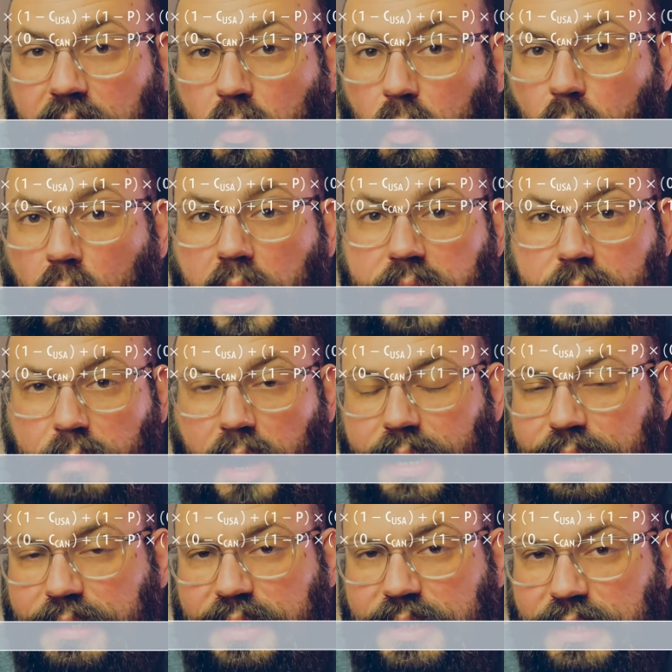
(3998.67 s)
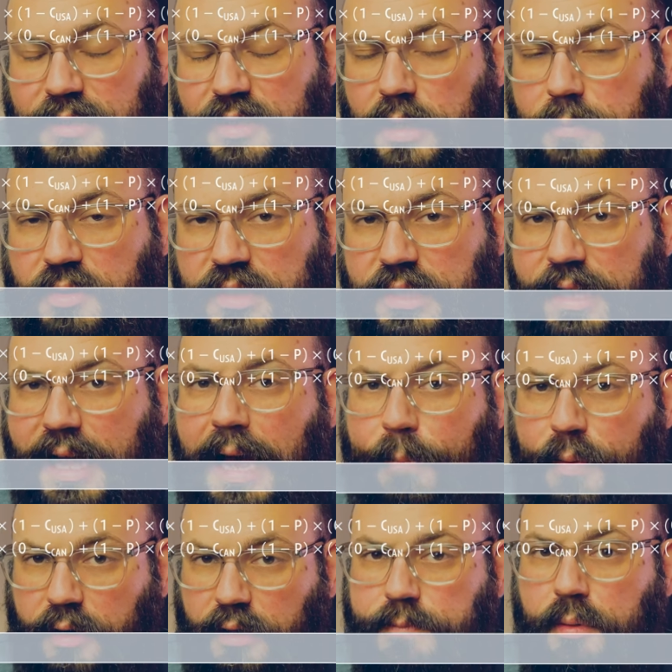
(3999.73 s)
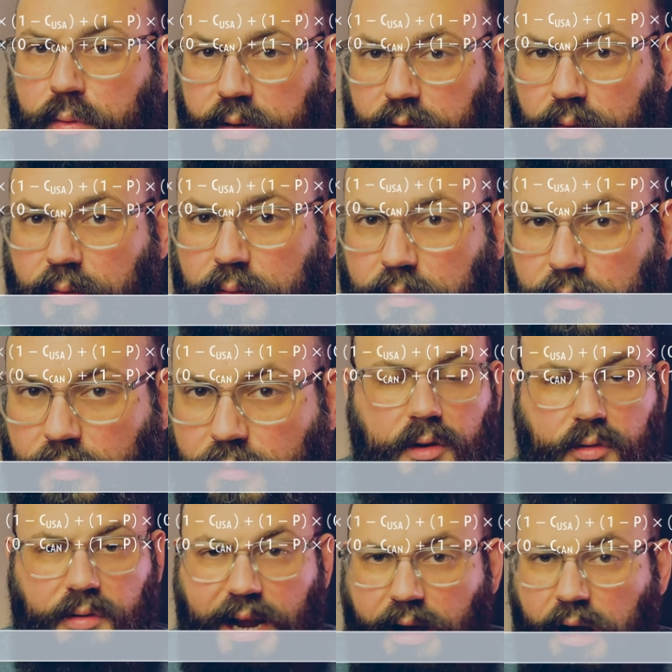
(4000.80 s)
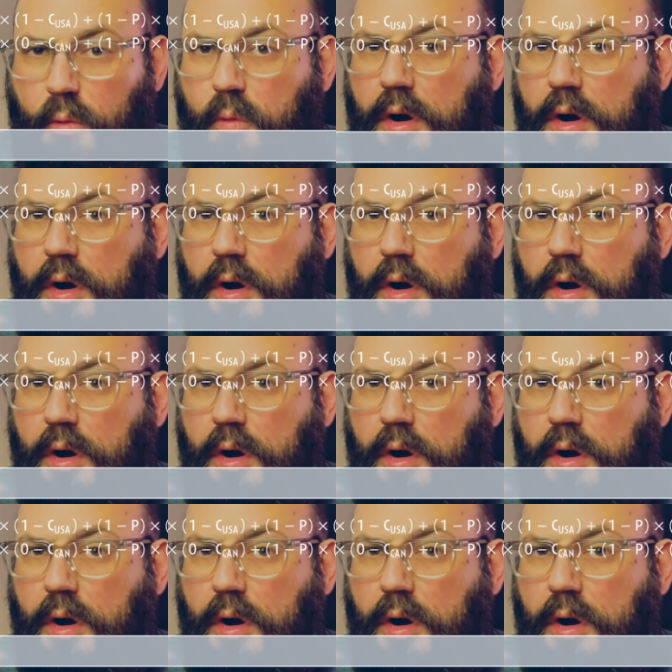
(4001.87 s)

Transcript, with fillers: get one minus C sub C happiness points. So now I